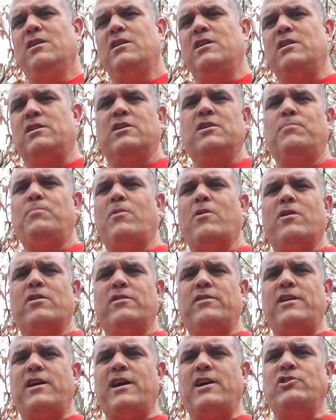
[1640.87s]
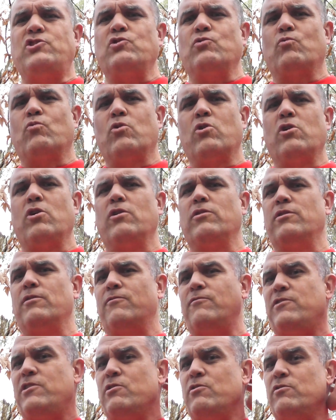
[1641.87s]
And a good part of the ancient world, the
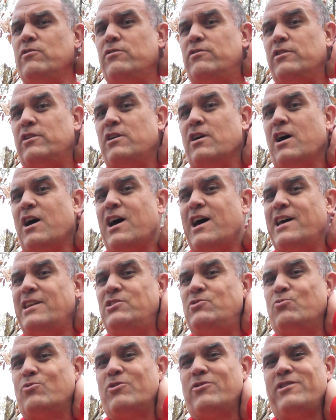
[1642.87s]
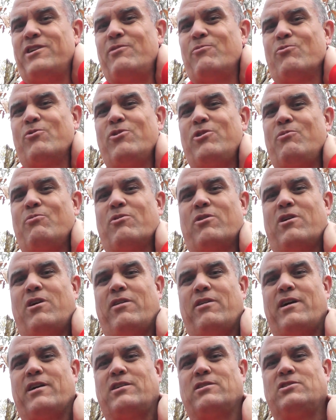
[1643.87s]
view of the gods, where they really weren't
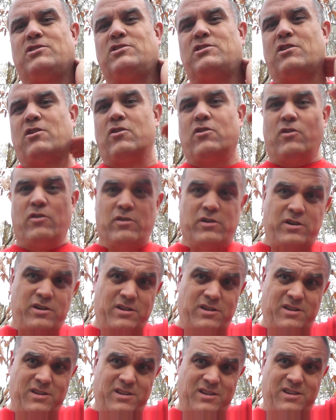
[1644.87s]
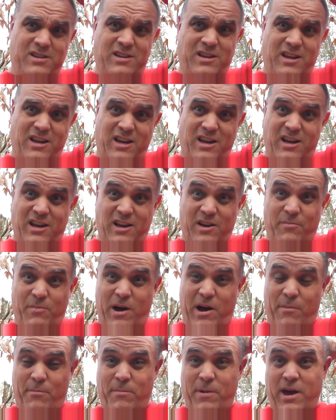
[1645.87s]
all that concerned
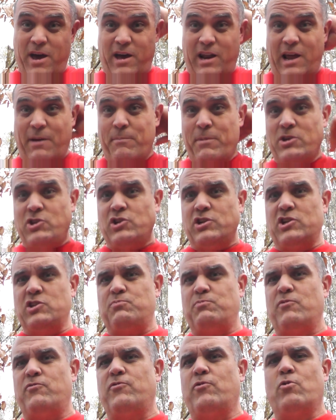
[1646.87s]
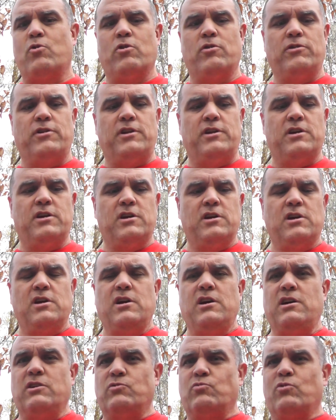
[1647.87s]
about man. I mentioned this before, that
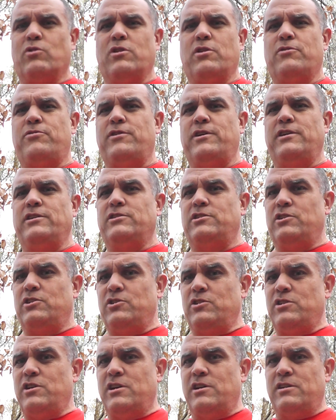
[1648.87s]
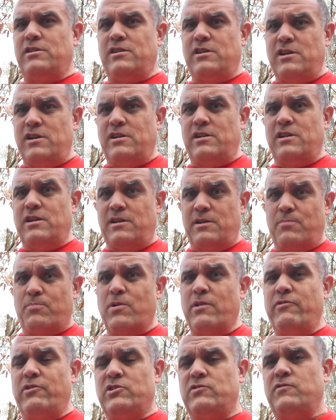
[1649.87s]
is one of the things that, in the
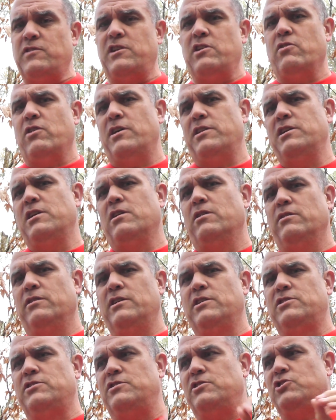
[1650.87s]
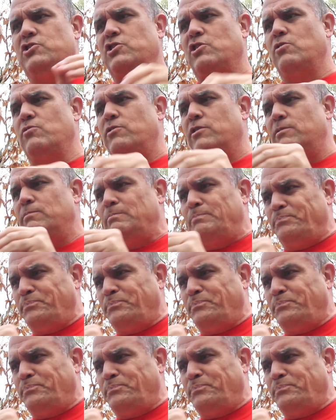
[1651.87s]
previous video I did on this, to show that